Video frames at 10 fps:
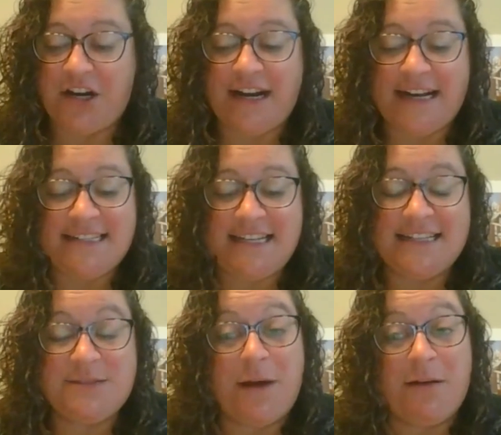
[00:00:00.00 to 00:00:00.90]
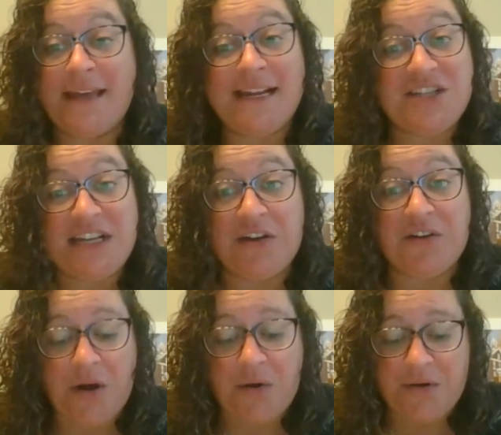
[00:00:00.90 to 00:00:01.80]
crises while managing your
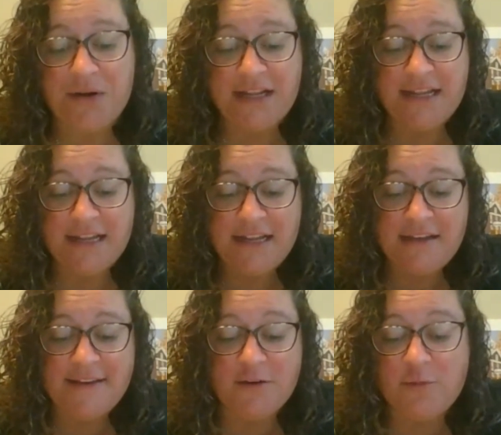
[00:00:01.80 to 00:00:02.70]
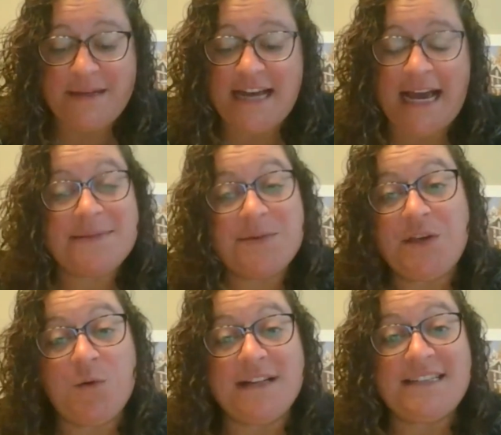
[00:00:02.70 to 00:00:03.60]
own. There will be times when
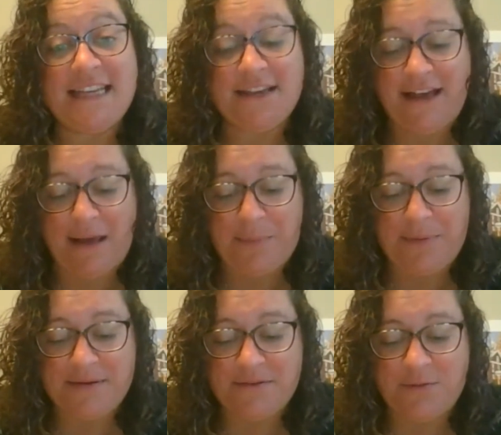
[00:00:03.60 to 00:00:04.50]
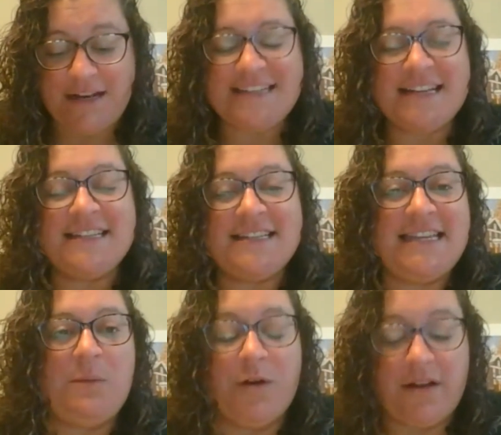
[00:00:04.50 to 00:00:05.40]
you want to give up, when it doesn't
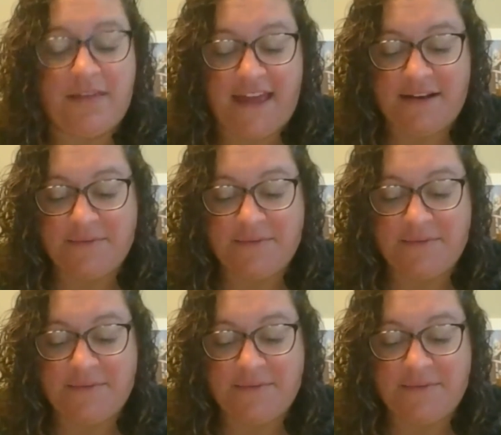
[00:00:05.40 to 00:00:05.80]
seem worth it.